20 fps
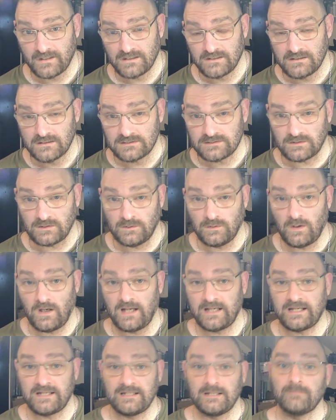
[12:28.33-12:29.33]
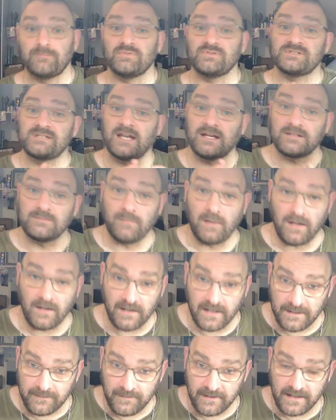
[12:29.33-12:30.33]
so I can then protect my
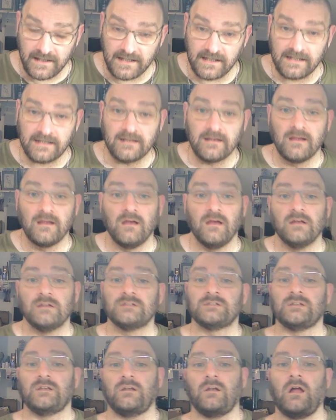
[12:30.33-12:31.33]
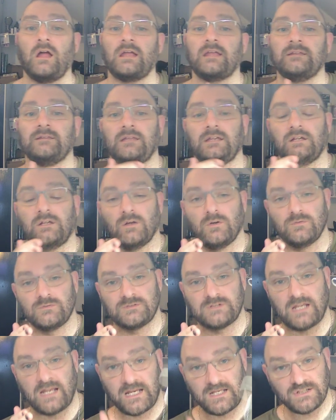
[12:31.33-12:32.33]
IP, so that I can then go
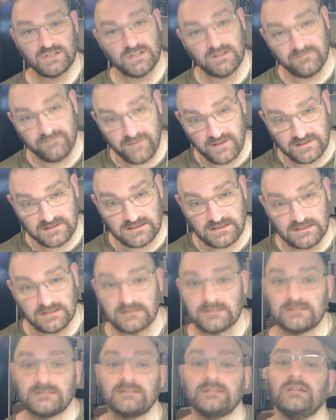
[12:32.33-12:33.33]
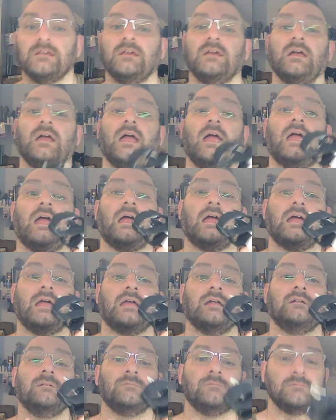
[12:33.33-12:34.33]
to angel investors
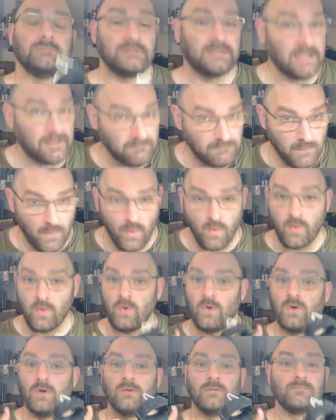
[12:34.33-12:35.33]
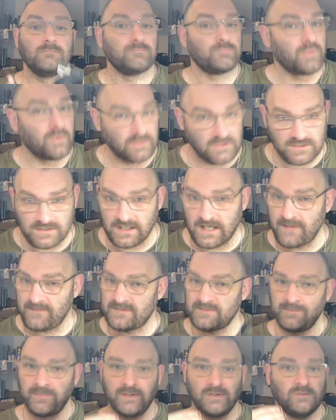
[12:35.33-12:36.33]
and get more prototypes
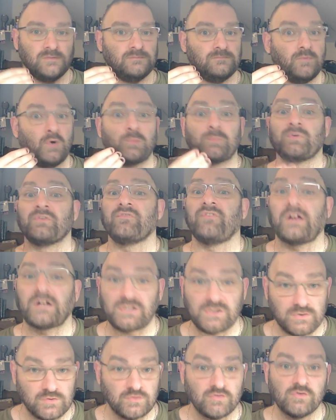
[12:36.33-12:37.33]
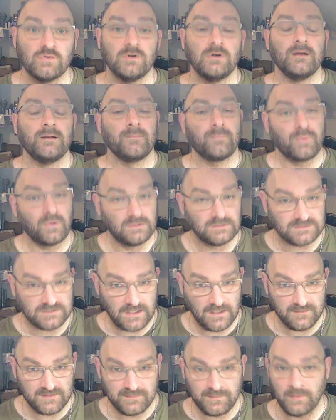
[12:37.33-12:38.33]
built, more professional
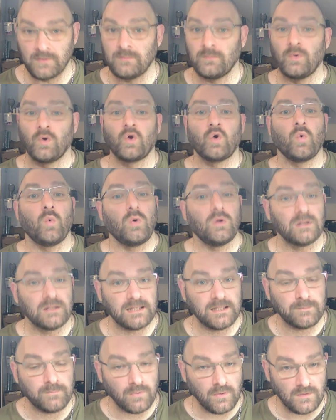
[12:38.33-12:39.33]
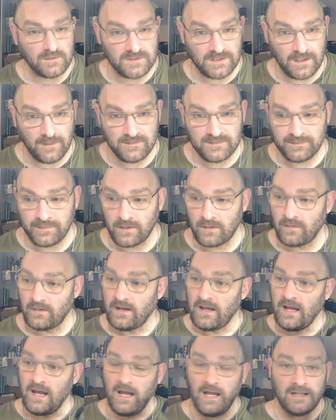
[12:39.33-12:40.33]
prototypes built, more quality prototypes built,
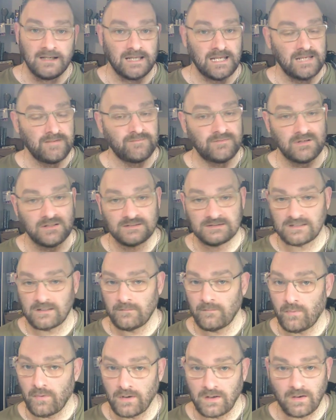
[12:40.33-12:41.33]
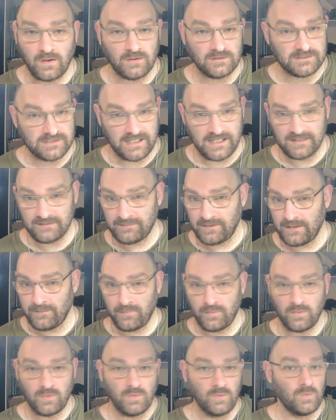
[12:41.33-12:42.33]
and even at some point contact
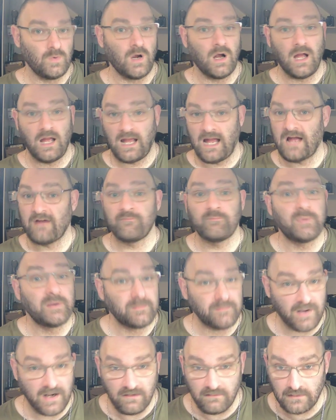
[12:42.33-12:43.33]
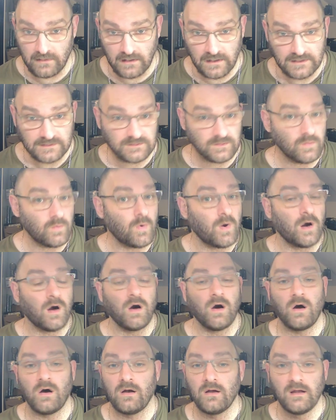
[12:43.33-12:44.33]
people who have been paralyzed, who
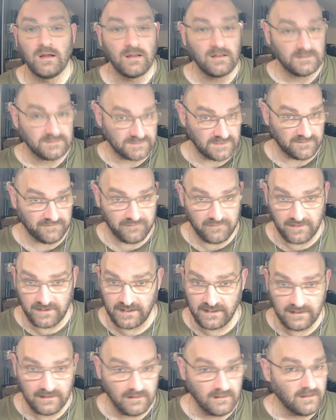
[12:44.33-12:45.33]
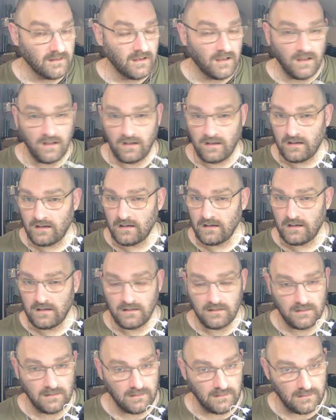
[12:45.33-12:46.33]
are suffering uh, uh,
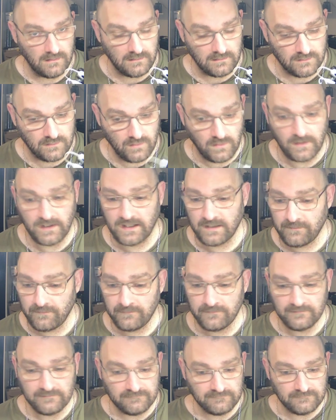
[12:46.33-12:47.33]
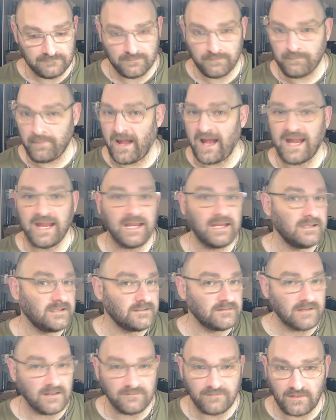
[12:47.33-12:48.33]
uh, uh chronic pain
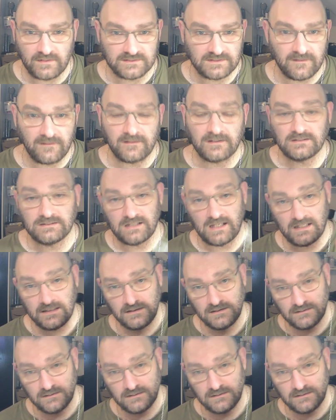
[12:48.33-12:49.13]
and, and, various other things, and